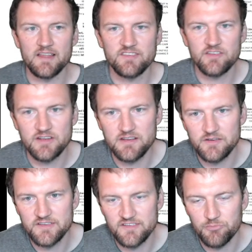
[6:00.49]
So you could
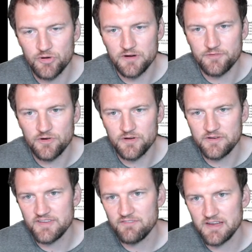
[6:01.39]
use this as peripheral. You
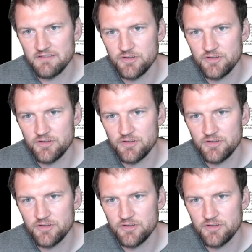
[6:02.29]
just have to give 2